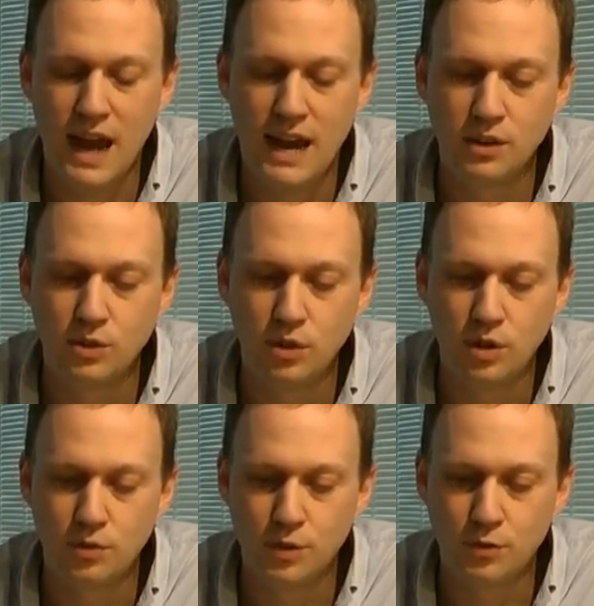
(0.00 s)
angle
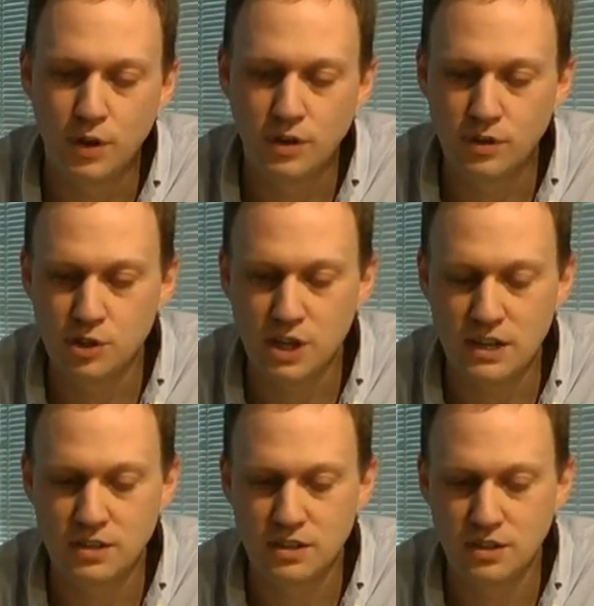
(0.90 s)
of the front of the
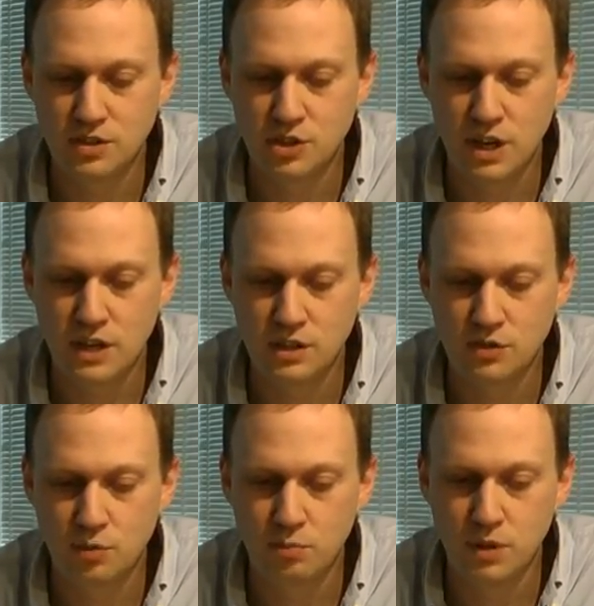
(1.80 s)
chassis has
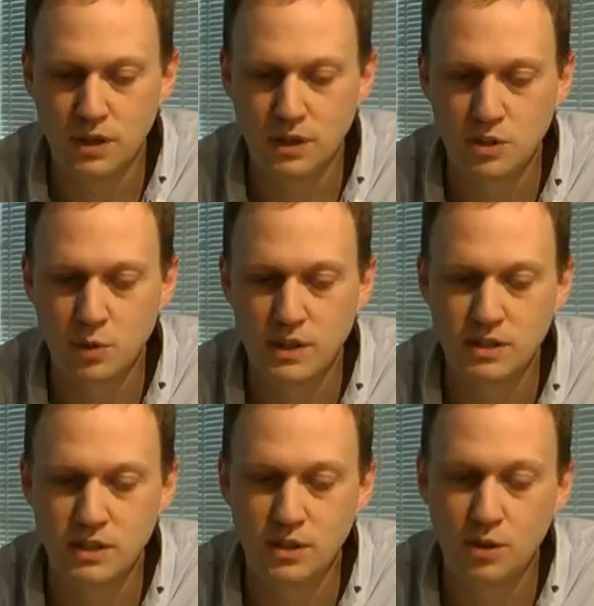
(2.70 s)
changed from being at
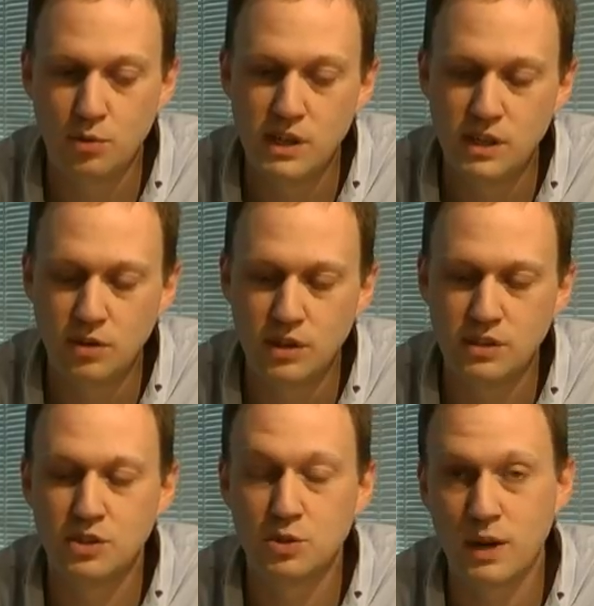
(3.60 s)
23
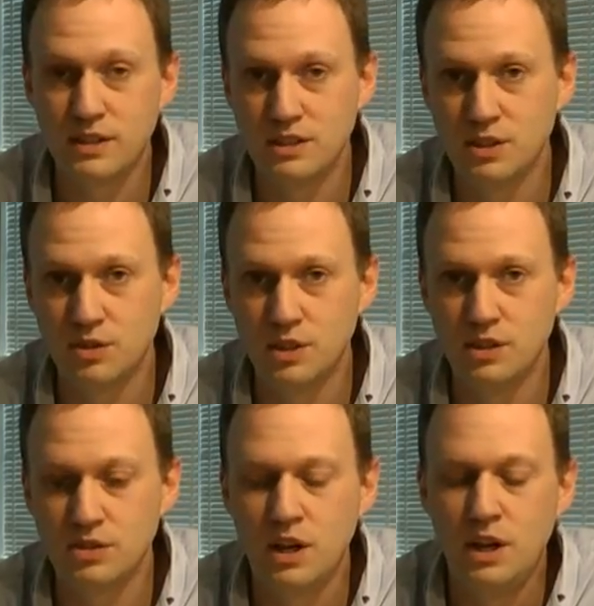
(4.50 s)
degrees to 20
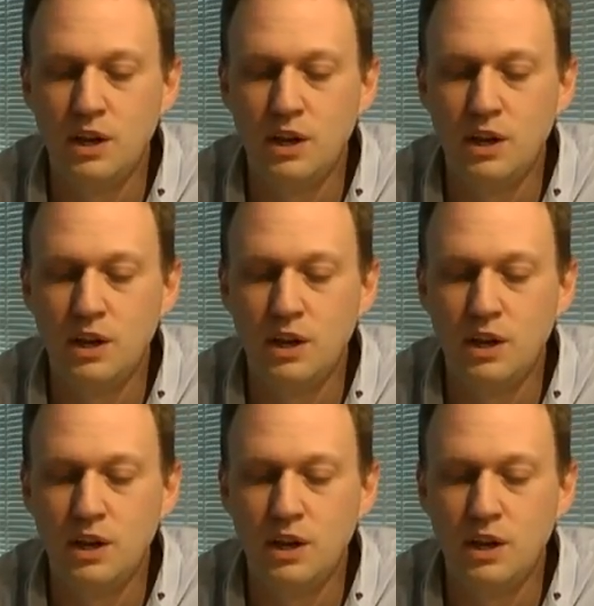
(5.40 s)
degrees,